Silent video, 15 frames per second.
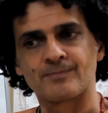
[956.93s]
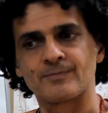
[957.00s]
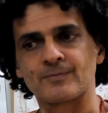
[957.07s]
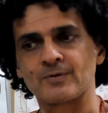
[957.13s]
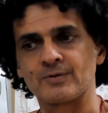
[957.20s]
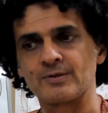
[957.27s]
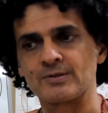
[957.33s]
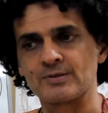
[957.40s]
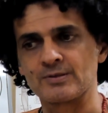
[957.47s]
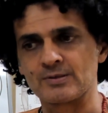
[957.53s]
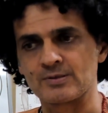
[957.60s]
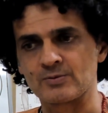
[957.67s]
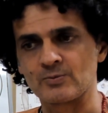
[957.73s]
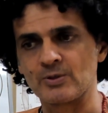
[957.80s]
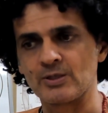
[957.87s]
So this
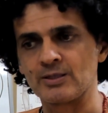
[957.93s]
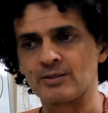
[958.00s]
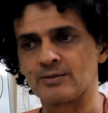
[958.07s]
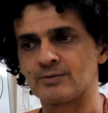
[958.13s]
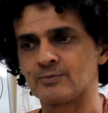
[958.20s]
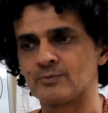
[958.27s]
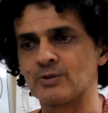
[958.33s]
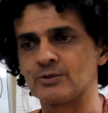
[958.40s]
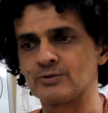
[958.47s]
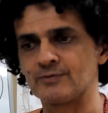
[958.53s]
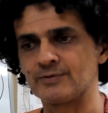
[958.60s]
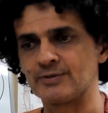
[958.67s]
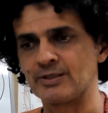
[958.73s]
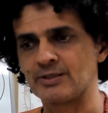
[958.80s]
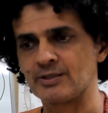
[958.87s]
is well one
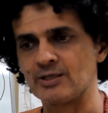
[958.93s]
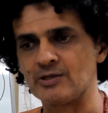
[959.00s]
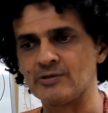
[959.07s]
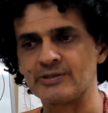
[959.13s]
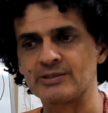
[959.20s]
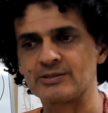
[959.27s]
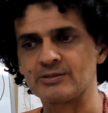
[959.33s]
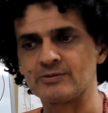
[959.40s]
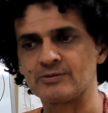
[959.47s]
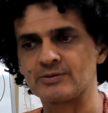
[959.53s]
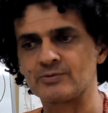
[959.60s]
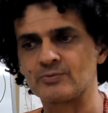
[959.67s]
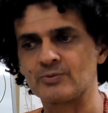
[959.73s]
of their character as